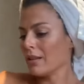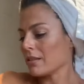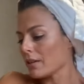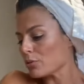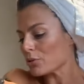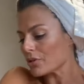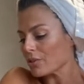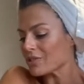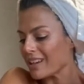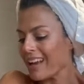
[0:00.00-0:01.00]
That also
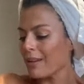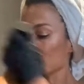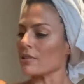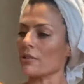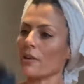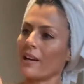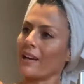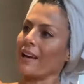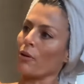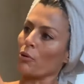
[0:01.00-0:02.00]
is an absolute
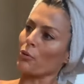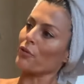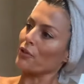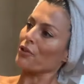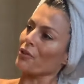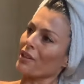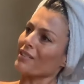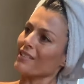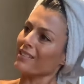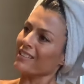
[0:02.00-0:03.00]
howler if you do that.